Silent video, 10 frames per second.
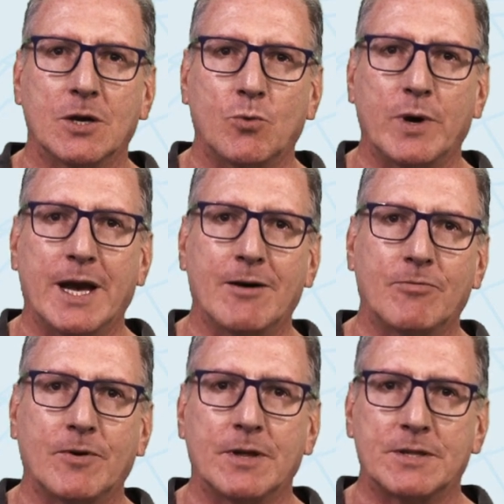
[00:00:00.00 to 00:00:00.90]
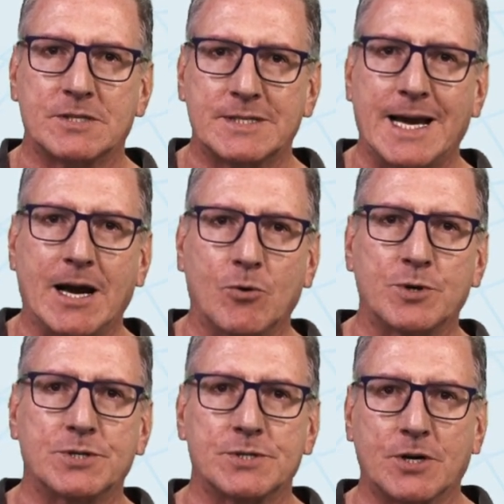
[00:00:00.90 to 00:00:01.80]
We have this tau,
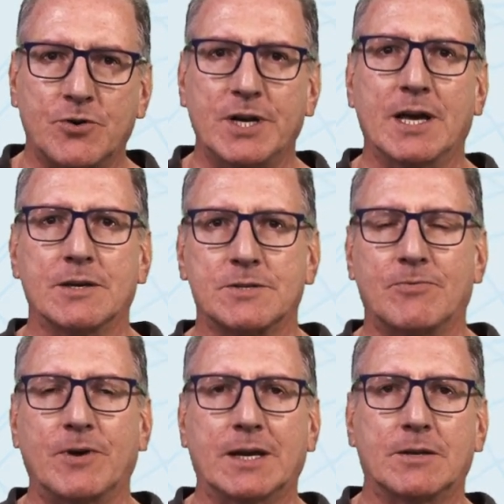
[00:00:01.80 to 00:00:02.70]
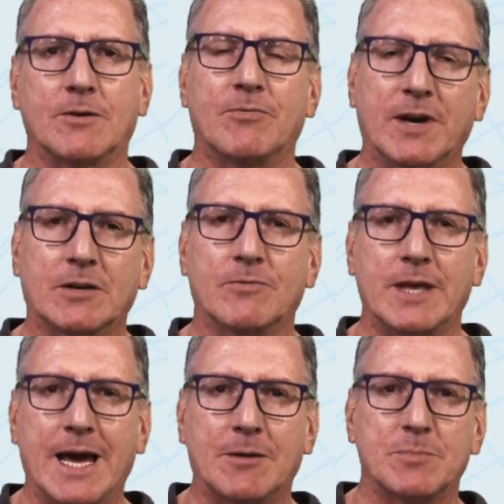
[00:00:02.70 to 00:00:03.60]
which is the greenhouse effect, the effect of the
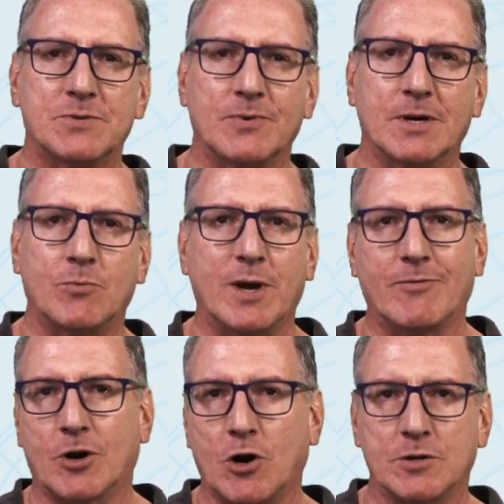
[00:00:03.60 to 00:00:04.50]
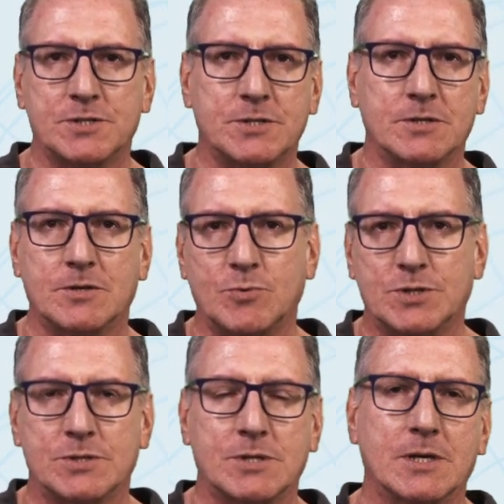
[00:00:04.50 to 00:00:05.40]
atmosphere. We have a constant, which
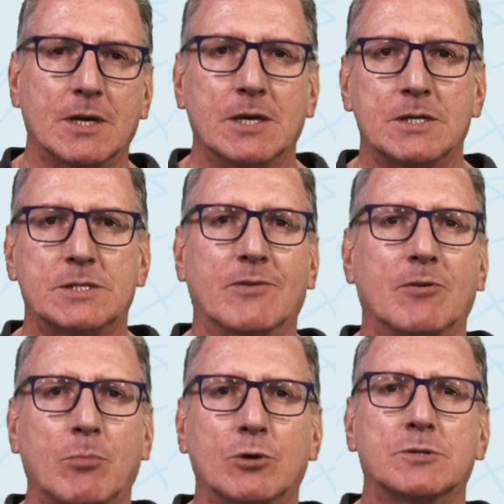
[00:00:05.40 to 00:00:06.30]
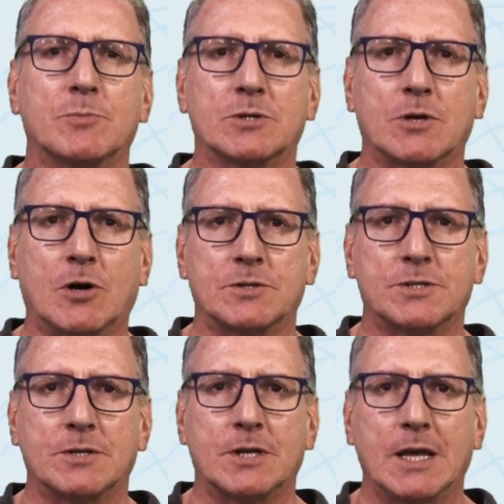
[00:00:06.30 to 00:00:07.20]
is the Stefan-Boltzmann
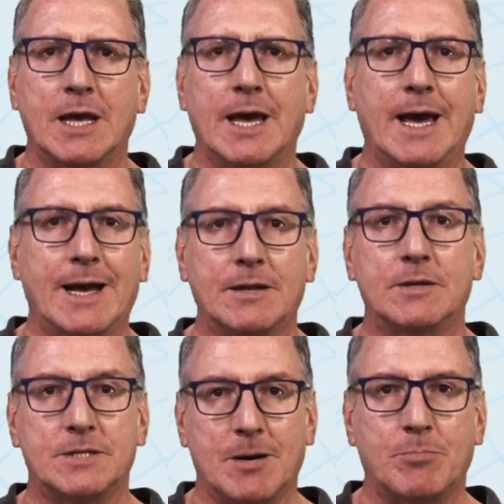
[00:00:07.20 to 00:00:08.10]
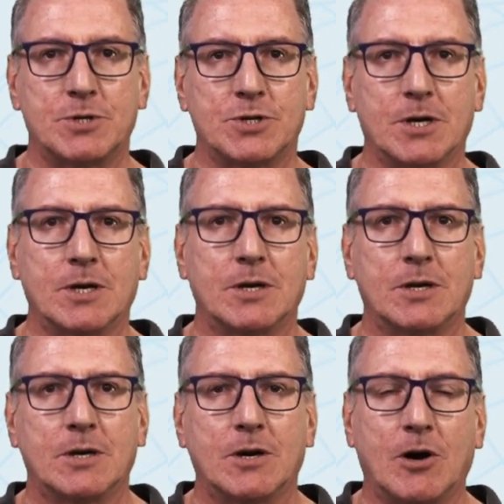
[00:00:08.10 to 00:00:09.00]
constant, and the temperature
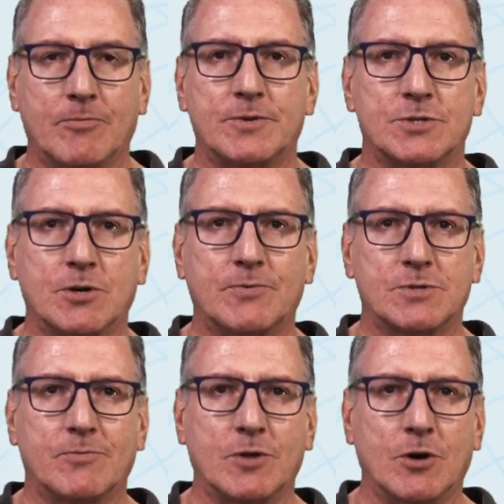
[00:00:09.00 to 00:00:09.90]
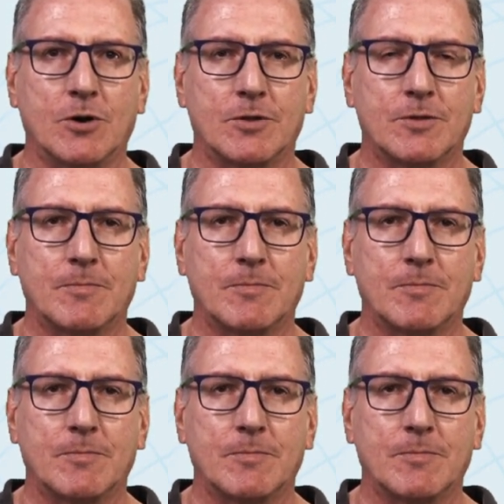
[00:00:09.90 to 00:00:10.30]
of the surface of the Earth.